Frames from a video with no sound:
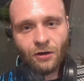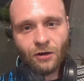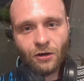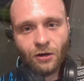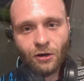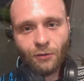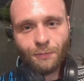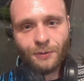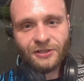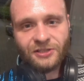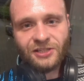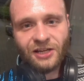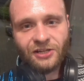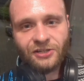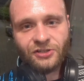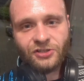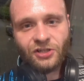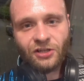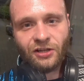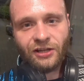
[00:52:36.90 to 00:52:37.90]
or
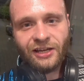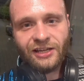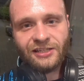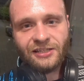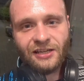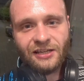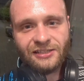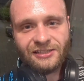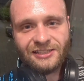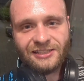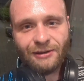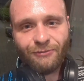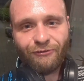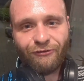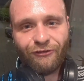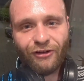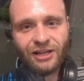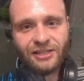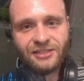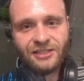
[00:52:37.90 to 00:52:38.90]
potentially a
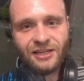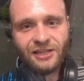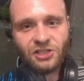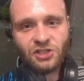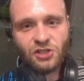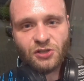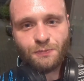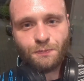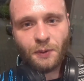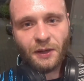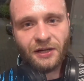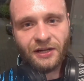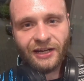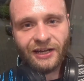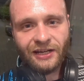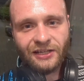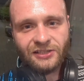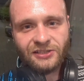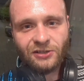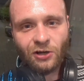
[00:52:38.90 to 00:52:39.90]
synthetic,
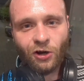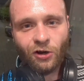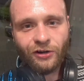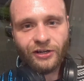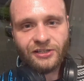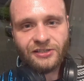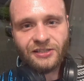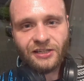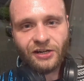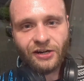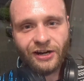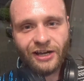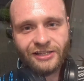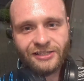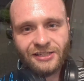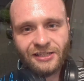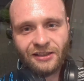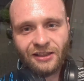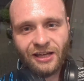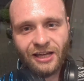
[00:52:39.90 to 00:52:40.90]
spurious or
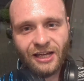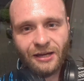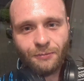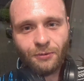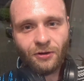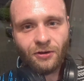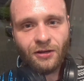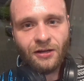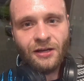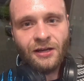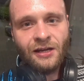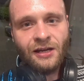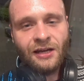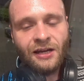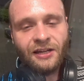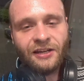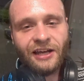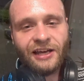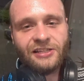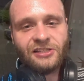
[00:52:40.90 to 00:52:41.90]
integrated label
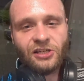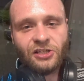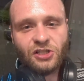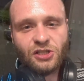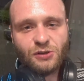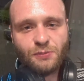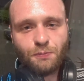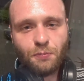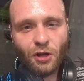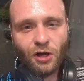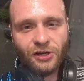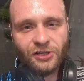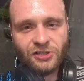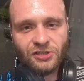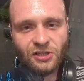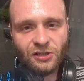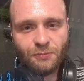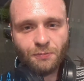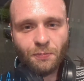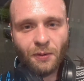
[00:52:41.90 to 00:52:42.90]
that is
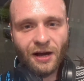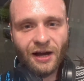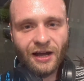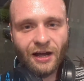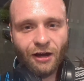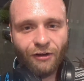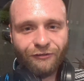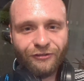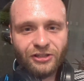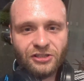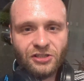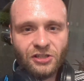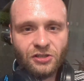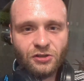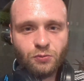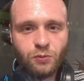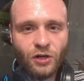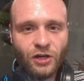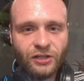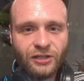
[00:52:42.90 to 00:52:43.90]
exploited by
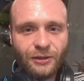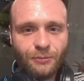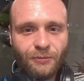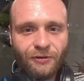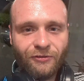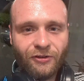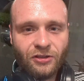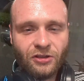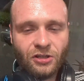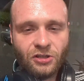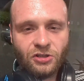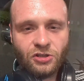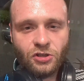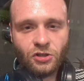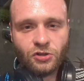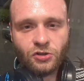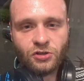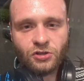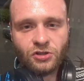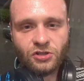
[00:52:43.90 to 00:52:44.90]
officers working within the
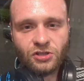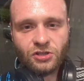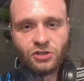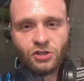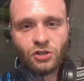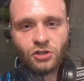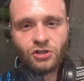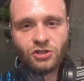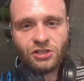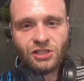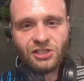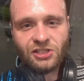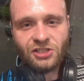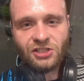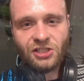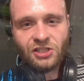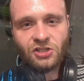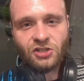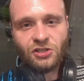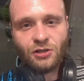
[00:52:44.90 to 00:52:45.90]
justice
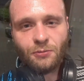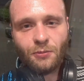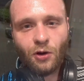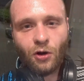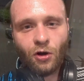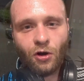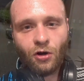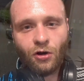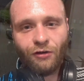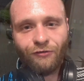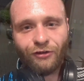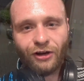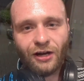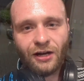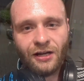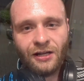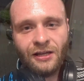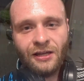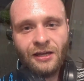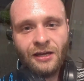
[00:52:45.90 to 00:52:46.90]
system or
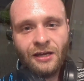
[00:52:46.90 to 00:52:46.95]
other